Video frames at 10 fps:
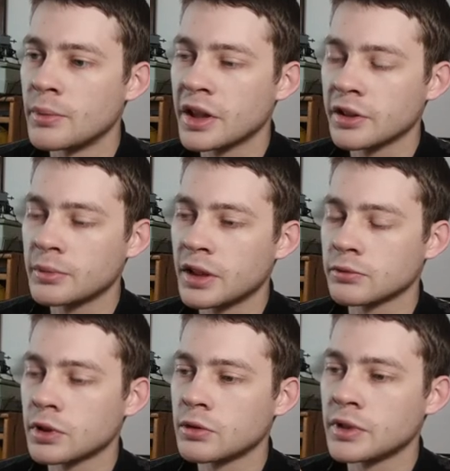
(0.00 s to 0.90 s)
Marilyn
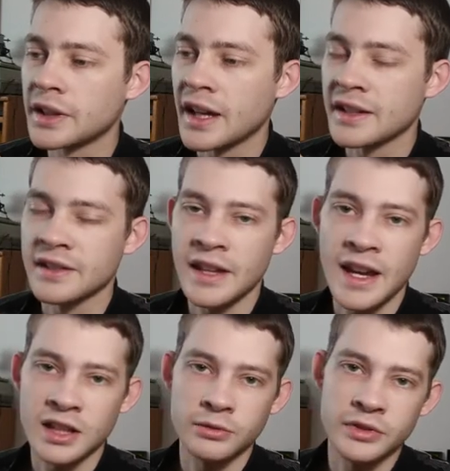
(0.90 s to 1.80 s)
Monroe one has the
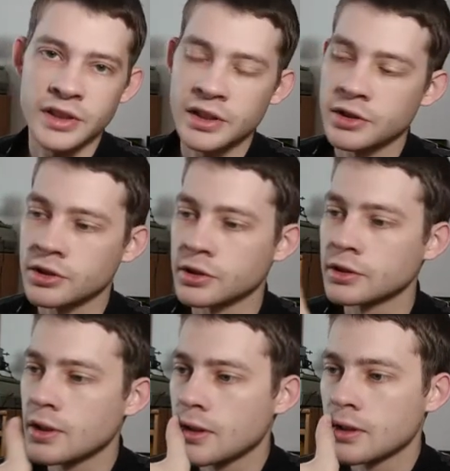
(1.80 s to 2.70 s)
actual
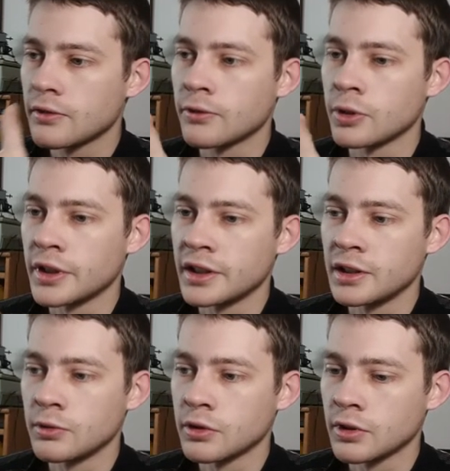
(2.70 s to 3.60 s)
signature for
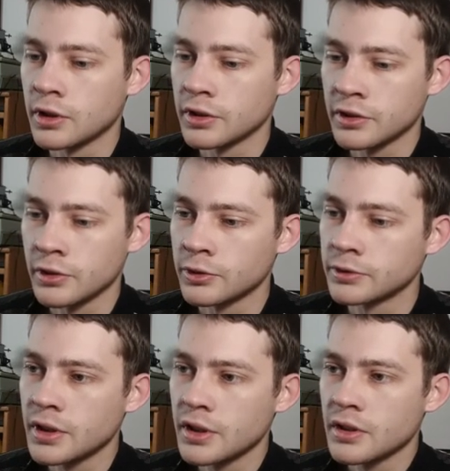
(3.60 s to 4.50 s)
Andy Warhol, so
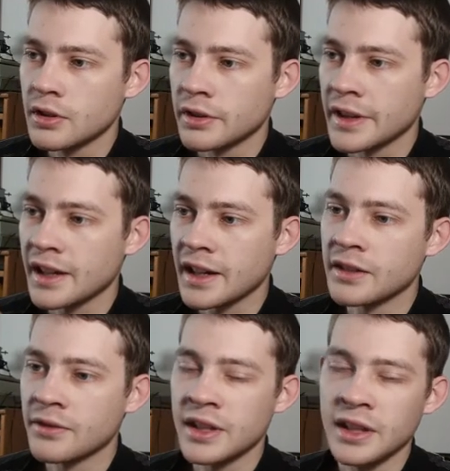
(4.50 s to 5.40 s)
that kind
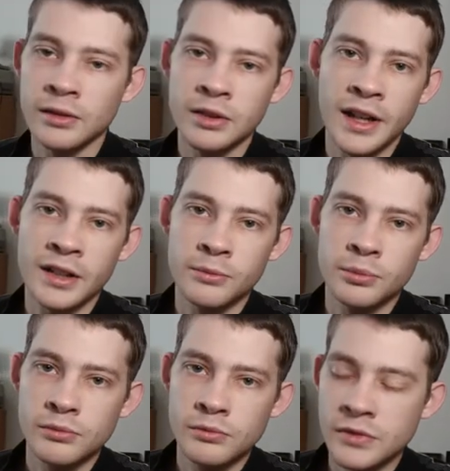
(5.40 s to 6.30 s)
of thing kind of
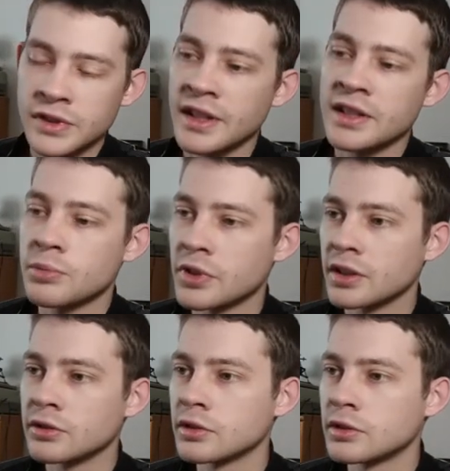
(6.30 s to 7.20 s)
does bring
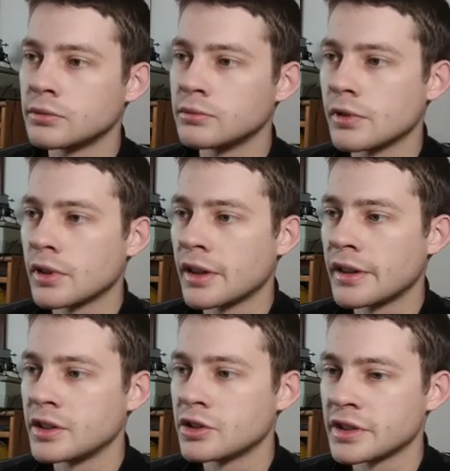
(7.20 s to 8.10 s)
a little
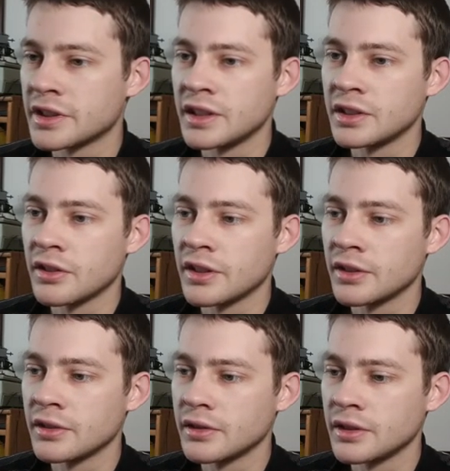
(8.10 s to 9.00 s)
interest into
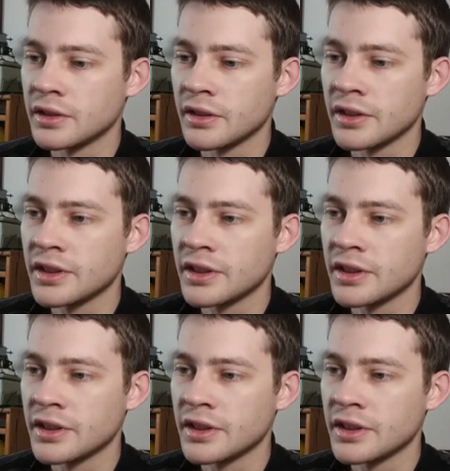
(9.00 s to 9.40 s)
the